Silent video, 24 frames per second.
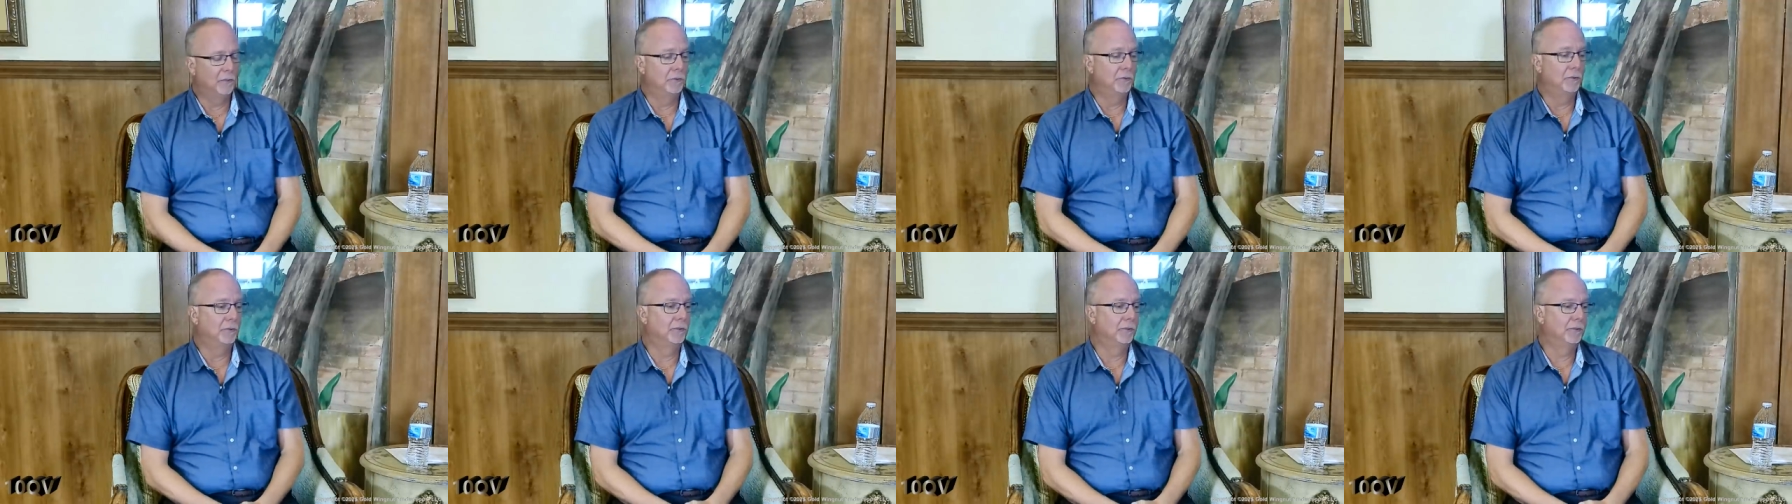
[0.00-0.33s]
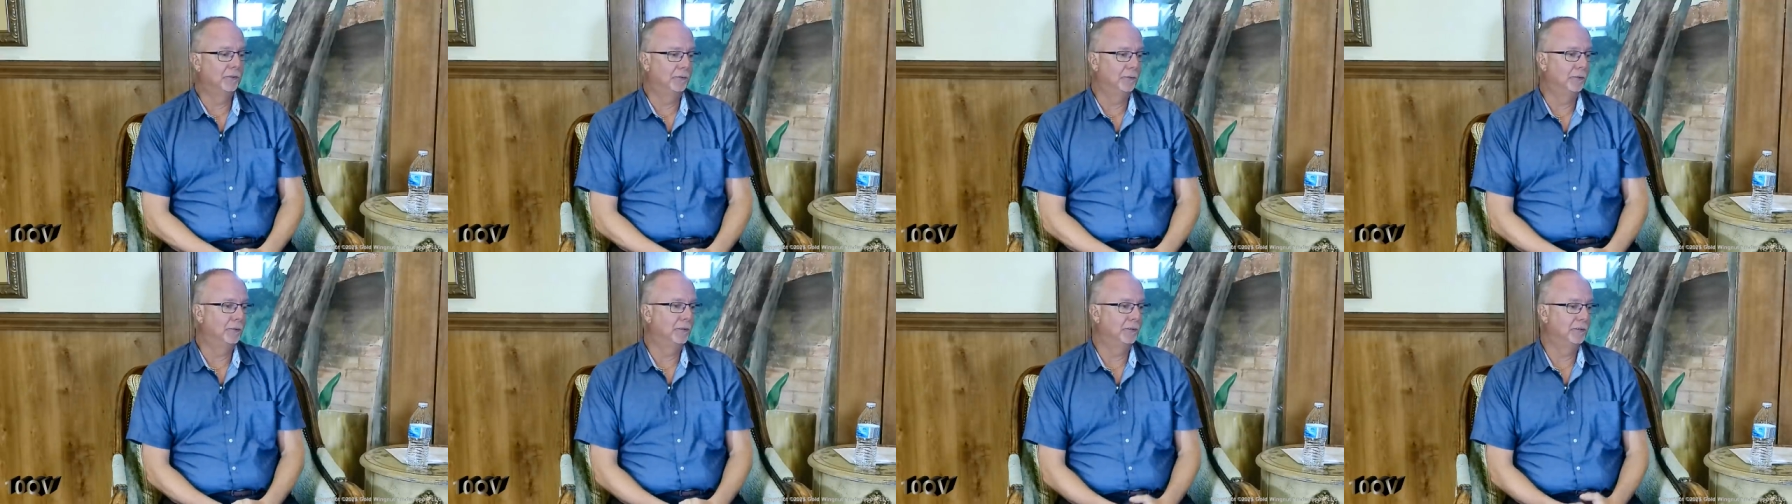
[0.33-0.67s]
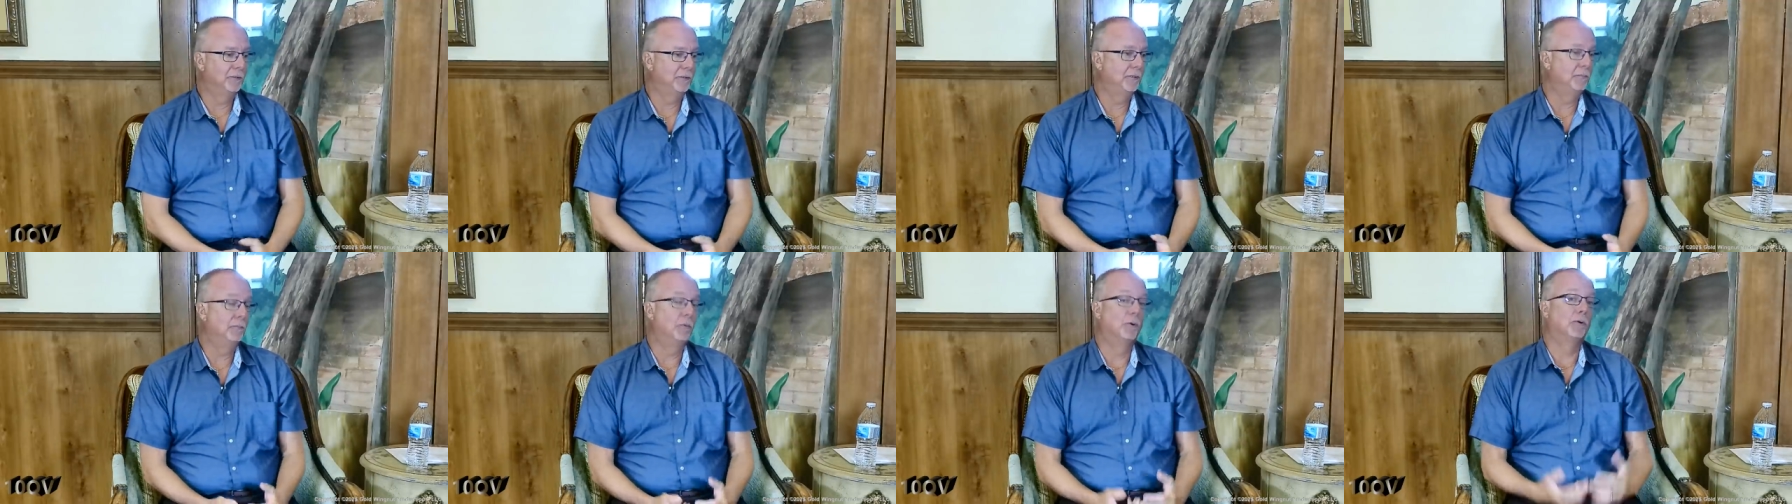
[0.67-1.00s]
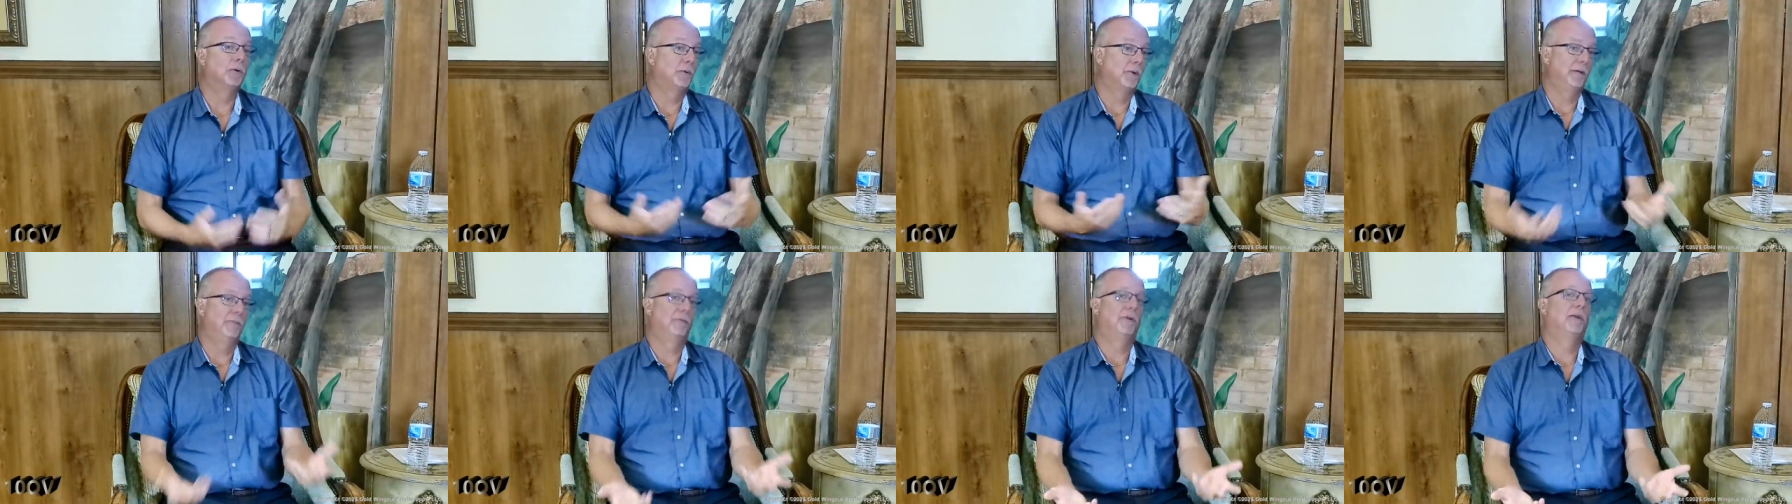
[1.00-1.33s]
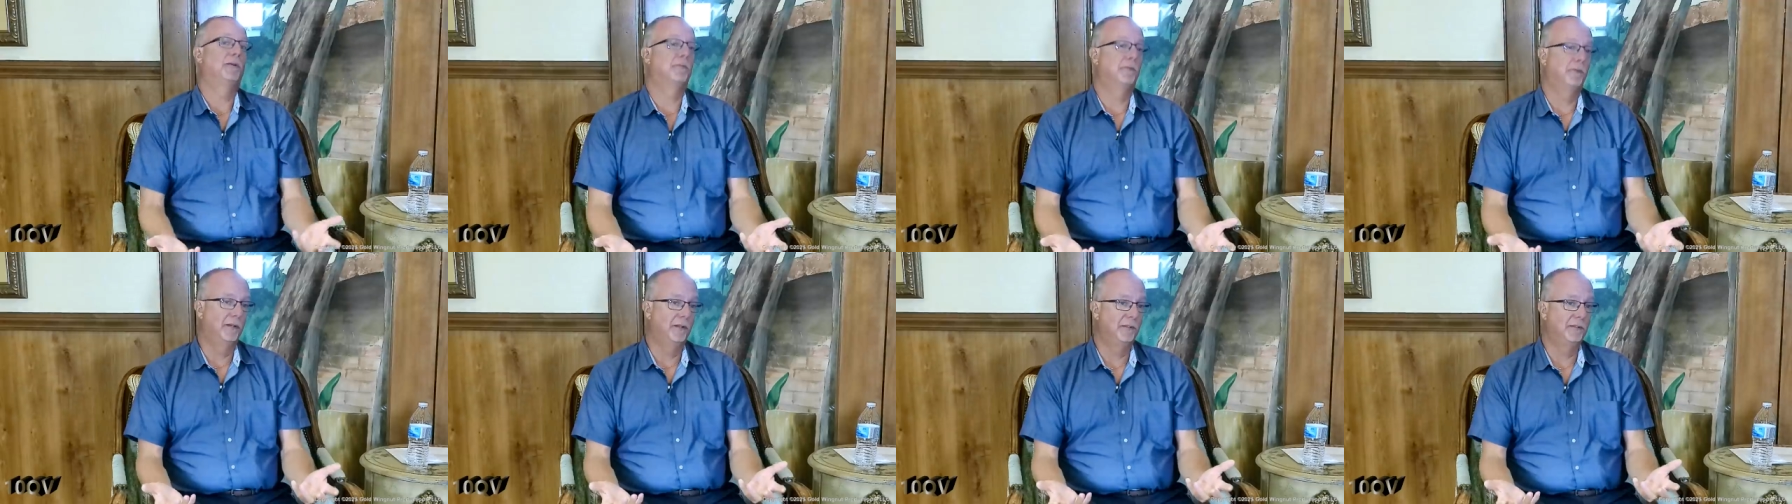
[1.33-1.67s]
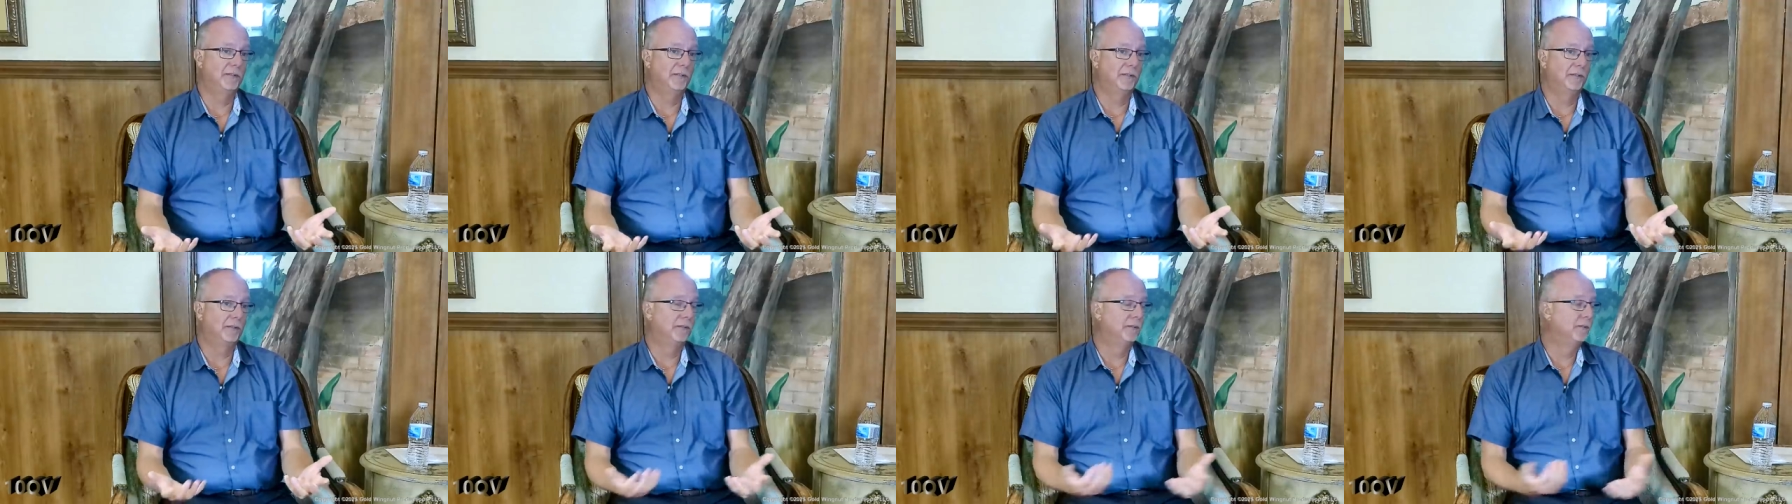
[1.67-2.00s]
you're going to see more great
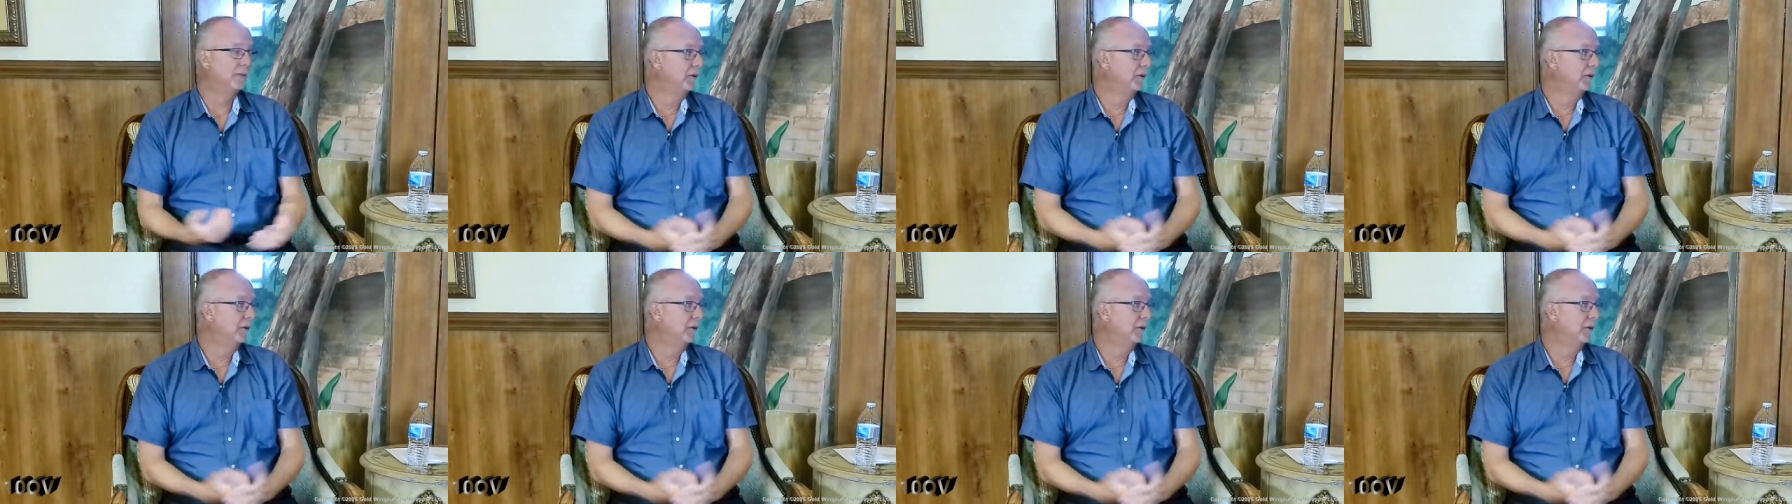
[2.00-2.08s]
recreation